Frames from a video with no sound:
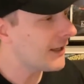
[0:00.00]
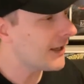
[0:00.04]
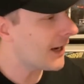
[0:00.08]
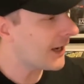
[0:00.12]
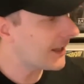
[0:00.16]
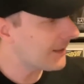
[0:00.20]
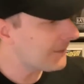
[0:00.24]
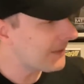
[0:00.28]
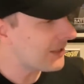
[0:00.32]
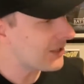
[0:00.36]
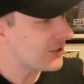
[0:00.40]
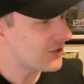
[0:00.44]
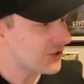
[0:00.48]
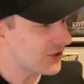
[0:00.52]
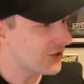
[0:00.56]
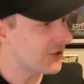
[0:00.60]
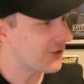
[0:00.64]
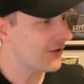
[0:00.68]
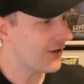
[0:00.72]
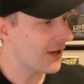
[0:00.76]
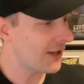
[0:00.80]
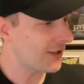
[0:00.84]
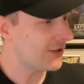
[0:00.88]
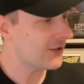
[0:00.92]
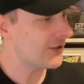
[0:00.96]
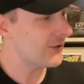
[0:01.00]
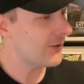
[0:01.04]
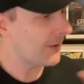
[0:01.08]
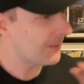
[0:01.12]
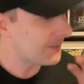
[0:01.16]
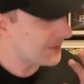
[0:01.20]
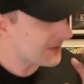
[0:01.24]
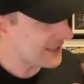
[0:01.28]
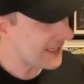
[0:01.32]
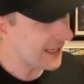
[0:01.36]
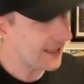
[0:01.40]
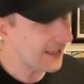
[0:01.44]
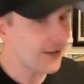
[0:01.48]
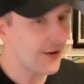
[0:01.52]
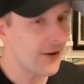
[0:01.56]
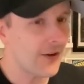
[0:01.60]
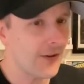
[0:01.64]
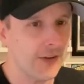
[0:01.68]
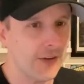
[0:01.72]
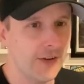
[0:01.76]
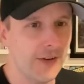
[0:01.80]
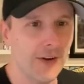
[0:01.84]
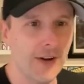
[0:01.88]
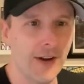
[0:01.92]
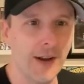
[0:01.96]
you got to make sure you're not so upset all
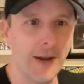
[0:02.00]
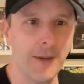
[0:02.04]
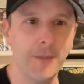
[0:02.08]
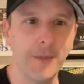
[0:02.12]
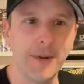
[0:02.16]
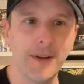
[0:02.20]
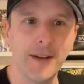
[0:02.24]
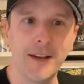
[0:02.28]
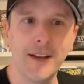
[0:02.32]
the time.